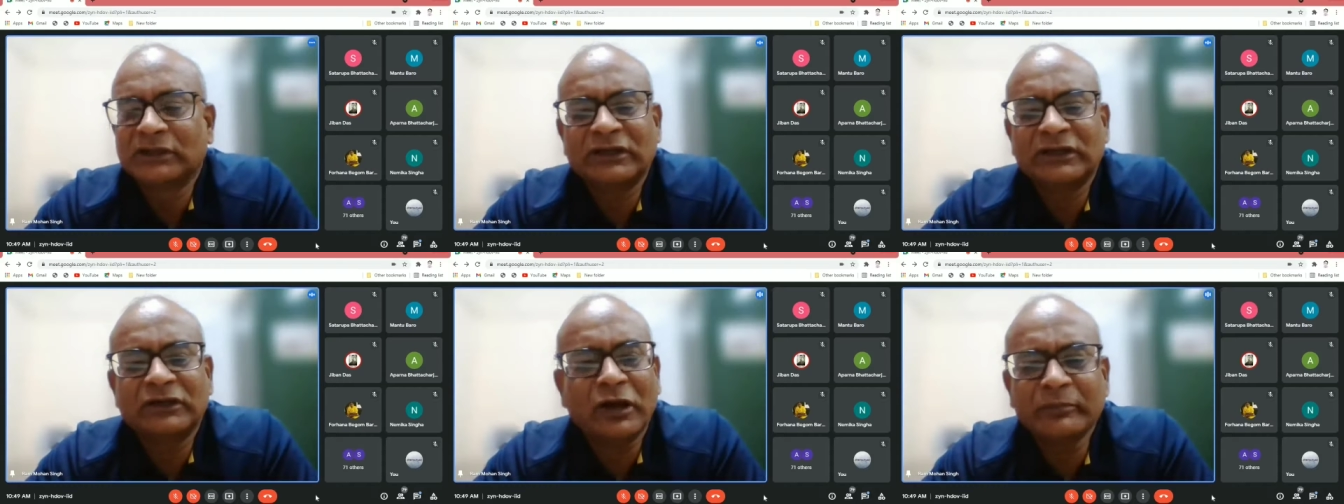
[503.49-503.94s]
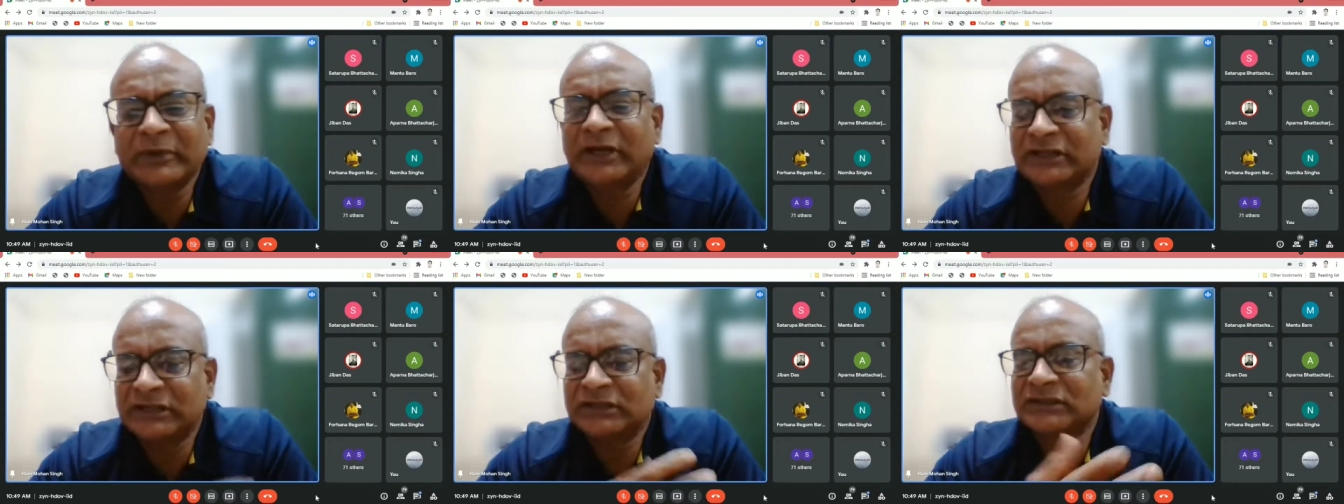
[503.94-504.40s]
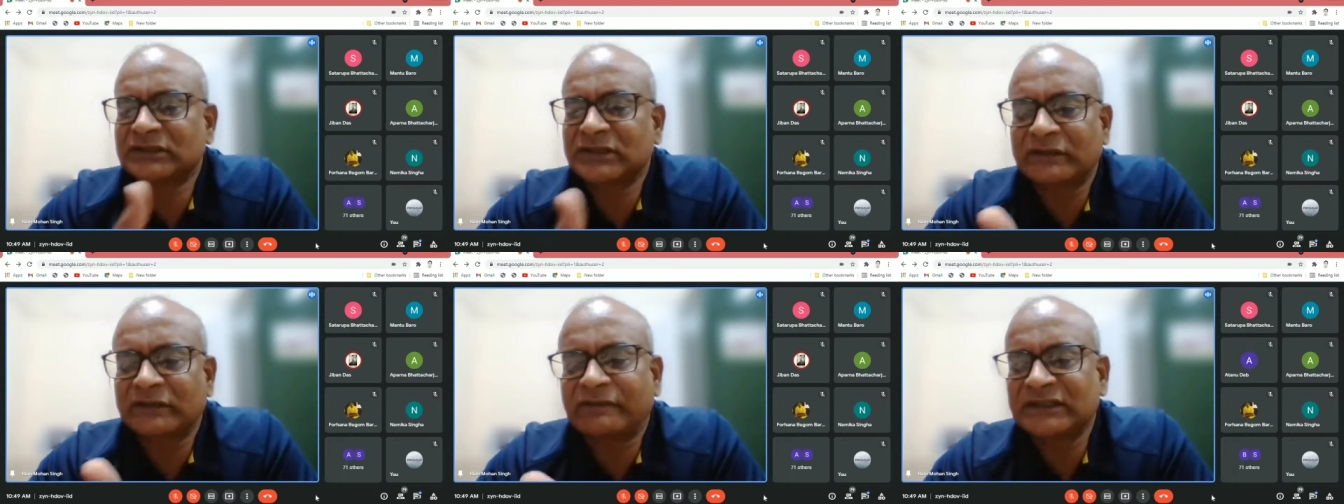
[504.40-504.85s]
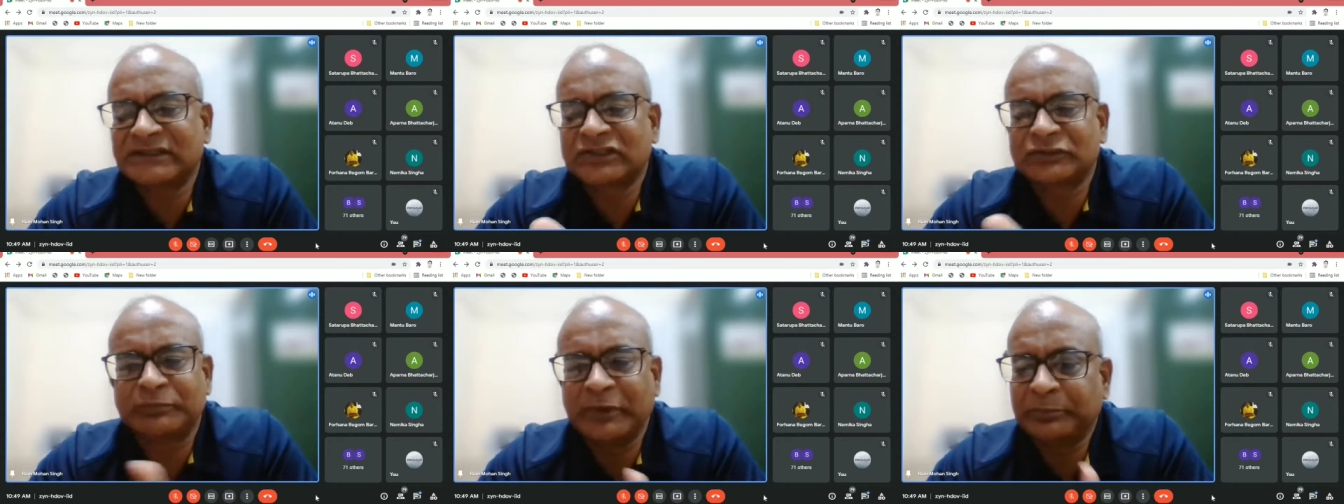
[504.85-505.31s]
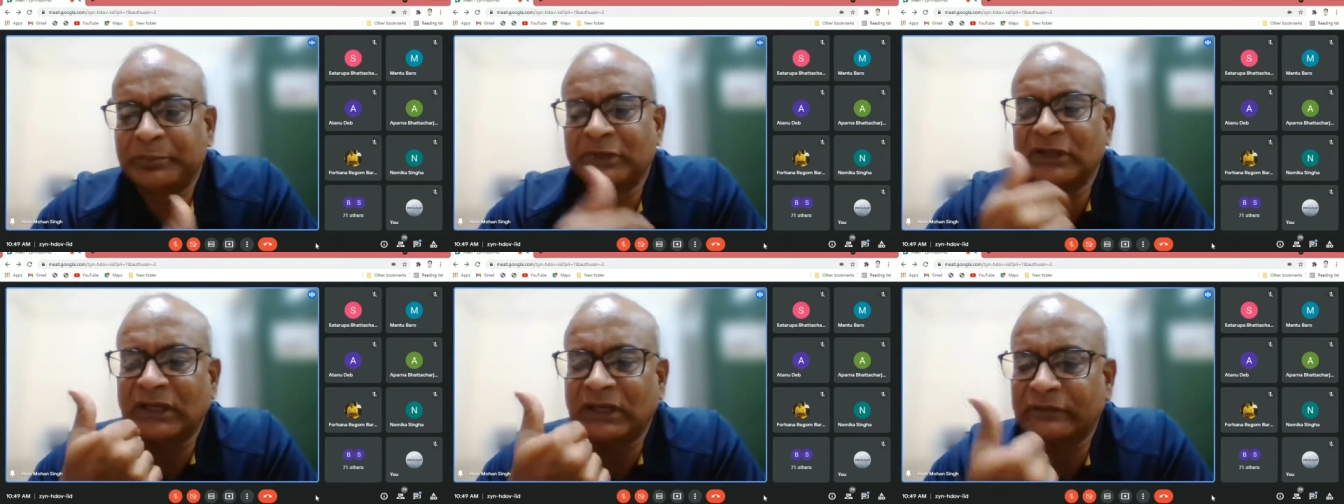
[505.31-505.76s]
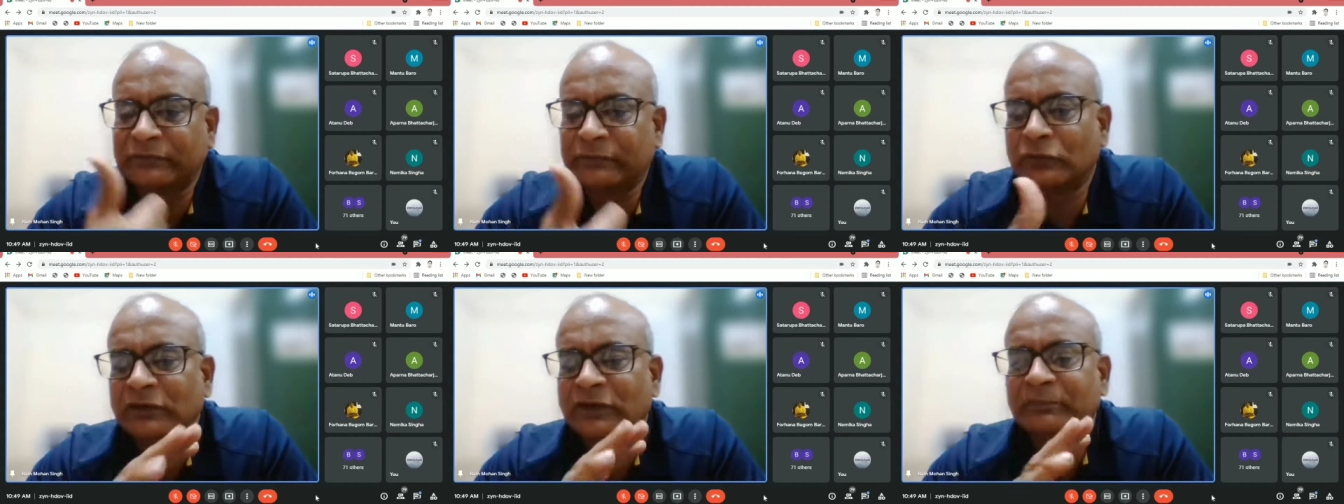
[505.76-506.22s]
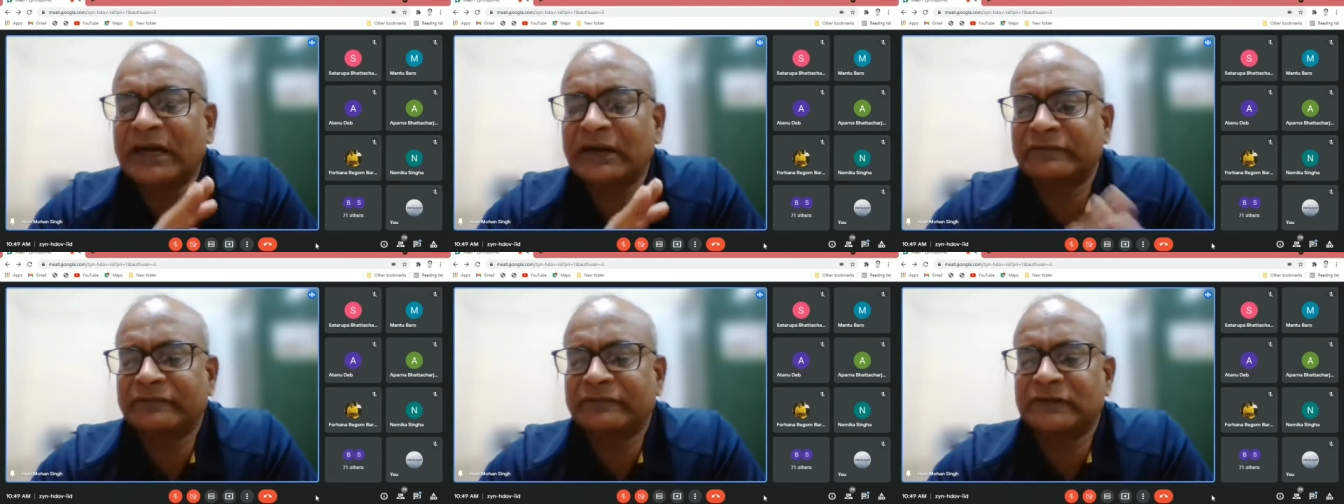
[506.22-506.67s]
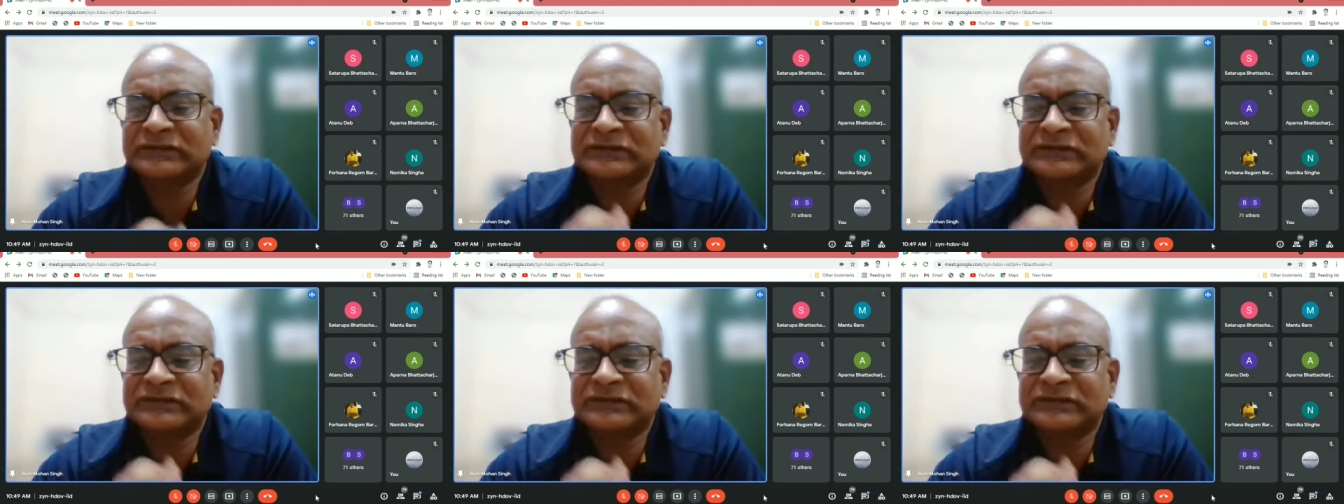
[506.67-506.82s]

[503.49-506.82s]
the domination is that five, six people, that fellow will bat first,